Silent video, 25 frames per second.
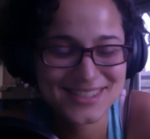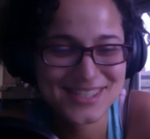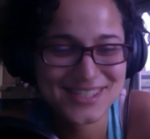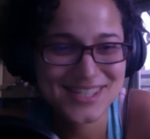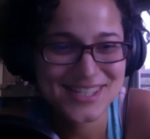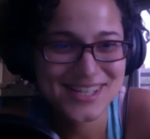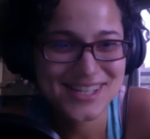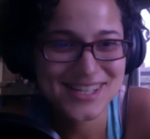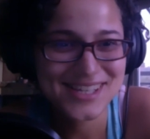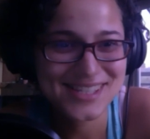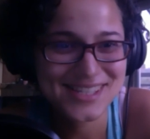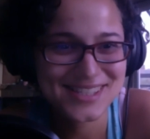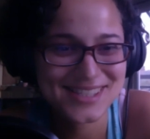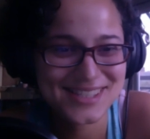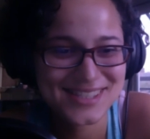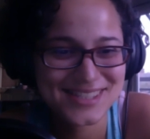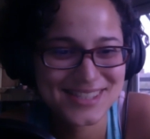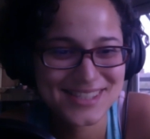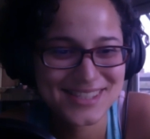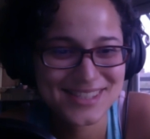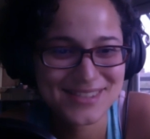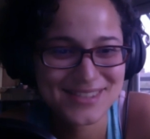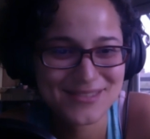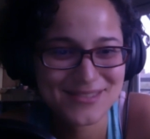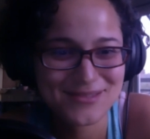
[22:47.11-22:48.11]

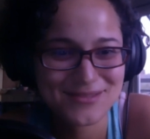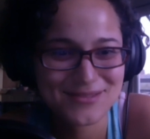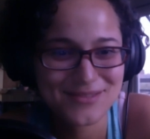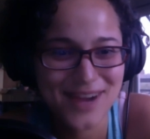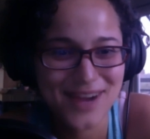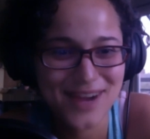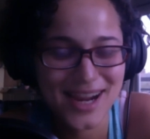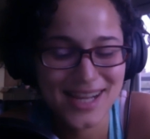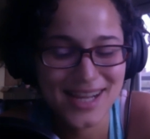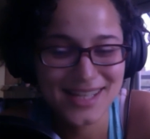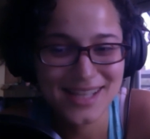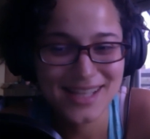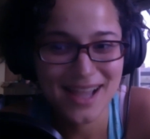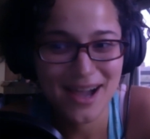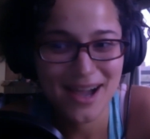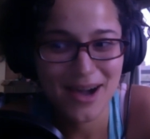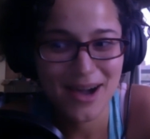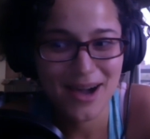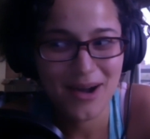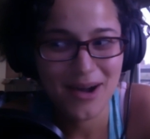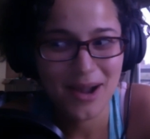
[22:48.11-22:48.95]
Jesus. Right now,